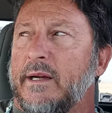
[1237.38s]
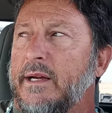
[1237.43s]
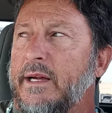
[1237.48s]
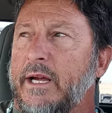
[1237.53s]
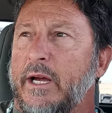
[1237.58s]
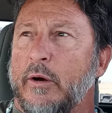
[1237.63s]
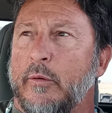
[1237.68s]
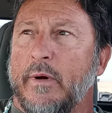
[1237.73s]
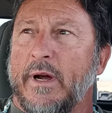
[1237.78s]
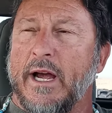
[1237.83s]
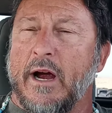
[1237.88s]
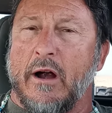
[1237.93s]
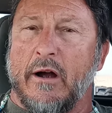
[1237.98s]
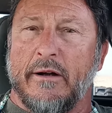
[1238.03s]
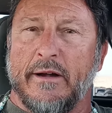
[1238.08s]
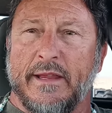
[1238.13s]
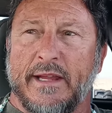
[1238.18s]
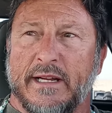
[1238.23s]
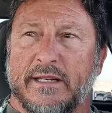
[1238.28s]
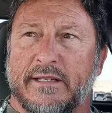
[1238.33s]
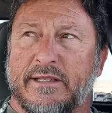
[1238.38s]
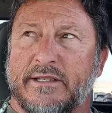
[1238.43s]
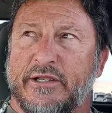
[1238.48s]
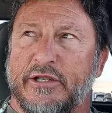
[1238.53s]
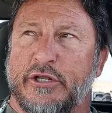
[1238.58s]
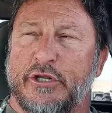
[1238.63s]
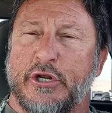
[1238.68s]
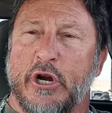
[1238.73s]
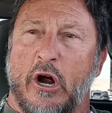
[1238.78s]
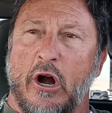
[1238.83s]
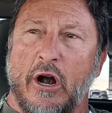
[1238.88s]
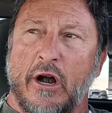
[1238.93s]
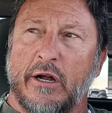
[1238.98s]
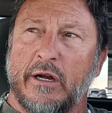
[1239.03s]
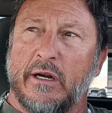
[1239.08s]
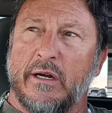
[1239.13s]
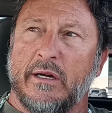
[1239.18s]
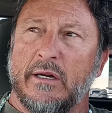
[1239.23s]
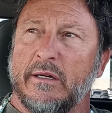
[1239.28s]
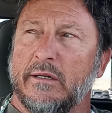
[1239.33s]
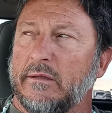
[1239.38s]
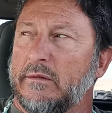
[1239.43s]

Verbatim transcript: Here we are in this dark